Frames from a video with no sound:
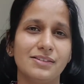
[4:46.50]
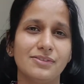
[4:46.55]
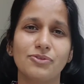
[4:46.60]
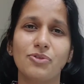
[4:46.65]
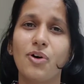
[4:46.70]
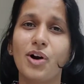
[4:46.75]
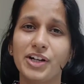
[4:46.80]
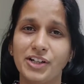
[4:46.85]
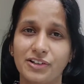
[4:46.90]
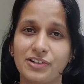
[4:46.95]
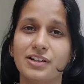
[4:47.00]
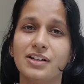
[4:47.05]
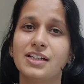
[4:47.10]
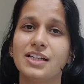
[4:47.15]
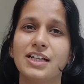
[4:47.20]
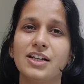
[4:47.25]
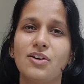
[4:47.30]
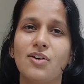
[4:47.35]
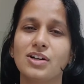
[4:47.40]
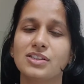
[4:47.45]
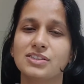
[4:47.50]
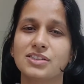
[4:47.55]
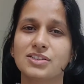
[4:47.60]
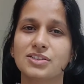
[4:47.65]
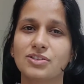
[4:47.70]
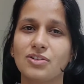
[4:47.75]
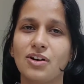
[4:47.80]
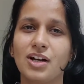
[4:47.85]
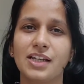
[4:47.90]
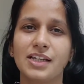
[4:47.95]
What really
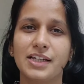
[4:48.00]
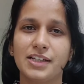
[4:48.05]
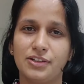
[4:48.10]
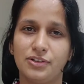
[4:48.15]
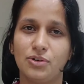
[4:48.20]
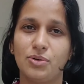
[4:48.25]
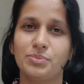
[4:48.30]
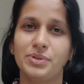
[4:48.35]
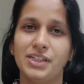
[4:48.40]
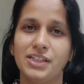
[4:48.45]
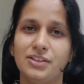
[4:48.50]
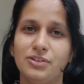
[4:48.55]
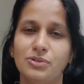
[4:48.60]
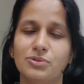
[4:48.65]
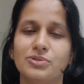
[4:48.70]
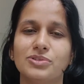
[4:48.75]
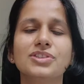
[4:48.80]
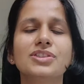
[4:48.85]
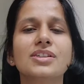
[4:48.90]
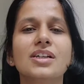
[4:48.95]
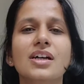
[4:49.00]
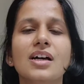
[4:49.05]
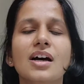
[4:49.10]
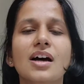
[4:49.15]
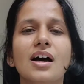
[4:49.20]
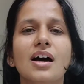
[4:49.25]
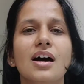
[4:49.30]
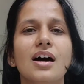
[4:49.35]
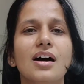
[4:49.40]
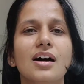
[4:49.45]
causes colic, nobody knows.
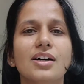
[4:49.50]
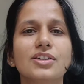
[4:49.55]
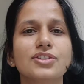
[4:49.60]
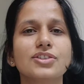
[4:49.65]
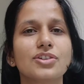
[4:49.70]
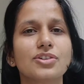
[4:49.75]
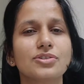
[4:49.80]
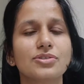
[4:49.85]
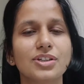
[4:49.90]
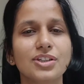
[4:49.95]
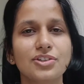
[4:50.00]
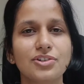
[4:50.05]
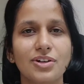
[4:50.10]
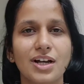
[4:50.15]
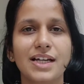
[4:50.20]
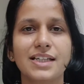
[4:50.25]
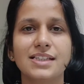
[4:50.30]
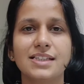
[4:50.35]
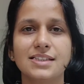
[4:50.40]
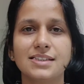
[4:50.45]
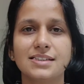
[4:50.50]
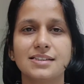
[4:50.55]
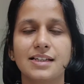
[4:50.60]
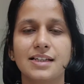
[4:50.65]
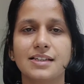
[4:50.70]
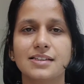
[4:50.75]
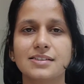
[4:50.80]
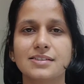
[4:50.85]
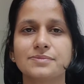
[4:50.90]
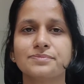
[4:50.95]
So you can try these
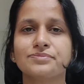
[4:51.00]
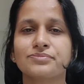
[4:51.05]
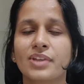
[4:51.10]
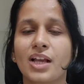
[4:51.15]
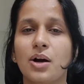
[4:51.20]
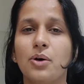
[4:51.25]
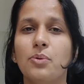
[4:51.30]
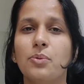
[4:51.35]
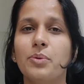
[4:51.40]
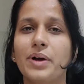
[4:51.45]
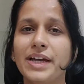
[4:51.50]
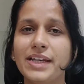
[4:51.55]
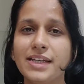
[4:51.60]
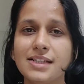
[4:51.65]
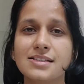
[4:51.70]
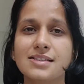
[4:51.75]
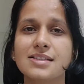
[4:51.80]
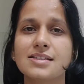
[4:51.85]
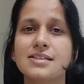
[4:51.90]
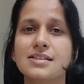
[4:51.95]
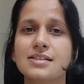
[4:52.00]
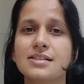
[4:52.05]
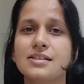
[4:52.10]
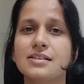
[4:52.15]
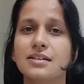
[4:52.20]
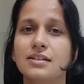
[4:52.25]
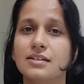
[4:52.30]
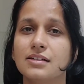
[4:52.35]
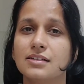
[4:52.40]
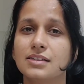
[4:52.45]
things. When is it
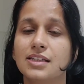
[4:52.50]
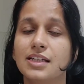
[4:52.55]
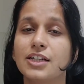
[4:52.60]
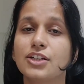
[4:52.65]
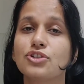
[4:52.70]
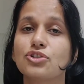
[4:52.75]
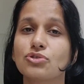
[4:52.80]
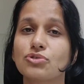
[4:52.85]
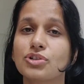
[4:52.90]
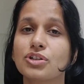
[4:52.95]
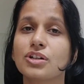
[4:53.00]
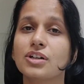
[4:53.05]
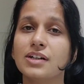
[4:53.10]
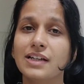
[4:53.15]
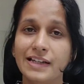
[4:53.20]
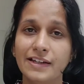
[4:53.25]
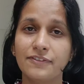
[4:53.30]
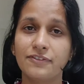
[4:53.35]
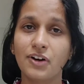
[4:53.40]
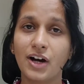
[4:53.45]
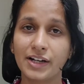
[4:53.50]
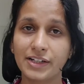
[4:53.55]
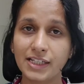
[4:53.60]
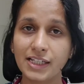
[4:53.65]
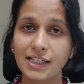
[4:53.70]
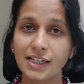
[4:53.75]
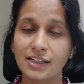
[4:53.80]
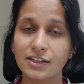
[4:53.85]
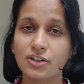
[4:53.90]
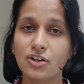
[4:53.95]
a thing to really
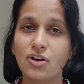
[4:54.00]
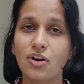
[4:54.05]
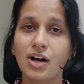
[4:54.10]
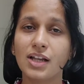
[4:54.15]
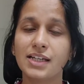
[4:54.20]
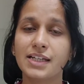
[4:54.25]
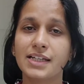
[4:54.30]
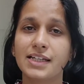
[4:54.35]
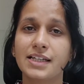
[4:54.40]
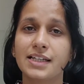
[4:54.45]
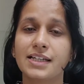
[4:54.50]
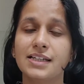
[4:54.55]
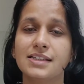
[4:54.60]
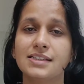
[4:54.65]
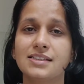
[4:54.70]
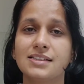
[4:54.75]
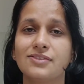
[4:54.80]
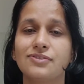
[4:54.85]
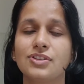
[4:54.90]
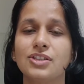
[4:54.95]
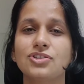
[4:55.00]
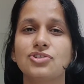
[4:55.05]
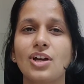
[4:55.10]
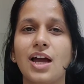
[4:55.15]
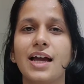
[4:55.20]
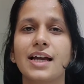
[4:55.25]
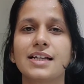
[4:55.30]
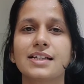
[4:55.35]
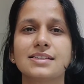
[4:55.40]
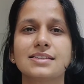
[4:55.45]
worry in colic is if the
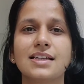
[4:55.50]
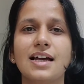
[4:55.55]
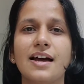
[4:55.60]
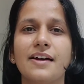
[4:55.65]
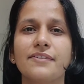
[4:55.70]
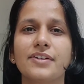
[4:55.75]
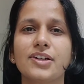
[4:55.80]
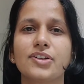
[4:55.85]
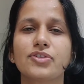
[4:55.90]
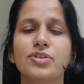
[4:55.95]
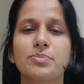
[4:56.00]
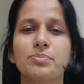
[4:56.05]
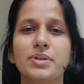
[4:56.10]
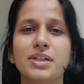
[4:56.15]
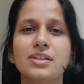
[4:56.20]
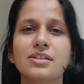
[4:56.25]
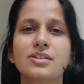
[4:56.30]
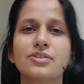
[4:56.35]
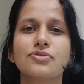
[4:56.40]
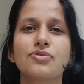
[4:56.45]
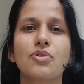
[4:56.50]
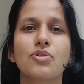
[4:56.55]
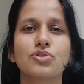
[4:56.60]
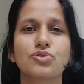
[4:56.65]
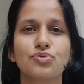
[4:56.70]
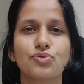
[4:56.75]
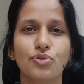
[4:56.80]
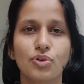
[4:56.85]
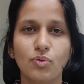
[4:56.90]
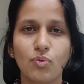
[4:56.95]
child is having repeated
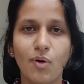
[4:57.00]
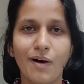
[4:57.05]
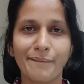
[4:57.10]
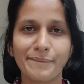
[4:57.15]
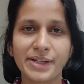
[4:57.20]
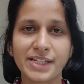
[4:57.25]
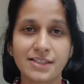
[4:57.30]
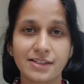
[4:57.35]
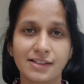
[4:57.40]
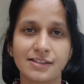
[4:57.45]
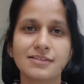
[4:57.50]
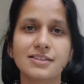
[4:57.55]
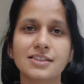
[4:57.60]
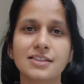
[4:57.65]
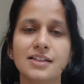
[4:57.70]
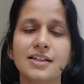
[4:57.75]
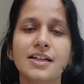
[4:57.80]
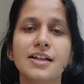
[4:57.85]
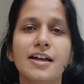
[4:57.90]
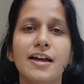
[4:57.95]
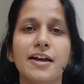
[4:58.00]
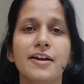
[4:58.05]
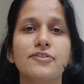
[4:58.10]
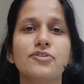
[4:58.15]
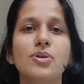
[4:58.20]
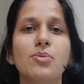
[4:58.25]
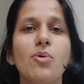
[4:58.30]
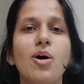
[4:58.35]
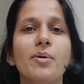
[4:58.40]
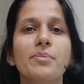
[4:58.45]
forceful vomitings,
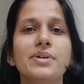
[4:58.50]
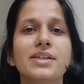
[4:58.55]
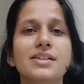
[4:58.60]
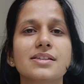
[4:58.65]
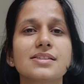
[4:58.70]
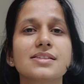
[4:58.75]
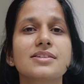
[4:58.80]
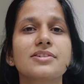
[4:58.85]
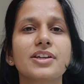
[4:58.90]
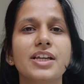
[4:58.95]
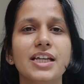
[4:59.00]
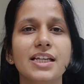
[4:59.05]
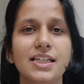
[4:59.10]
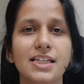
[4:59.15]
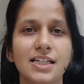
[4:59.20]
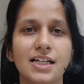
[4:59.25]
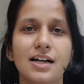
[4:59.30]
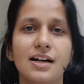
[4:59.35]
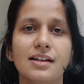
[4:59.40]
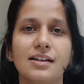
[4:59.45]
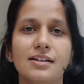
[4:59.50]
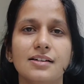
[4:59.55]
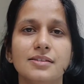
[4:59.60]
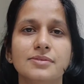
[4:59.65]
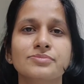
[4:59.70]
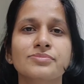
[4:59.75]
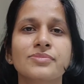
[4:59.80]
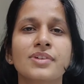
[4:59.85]
if the vomit is green in color,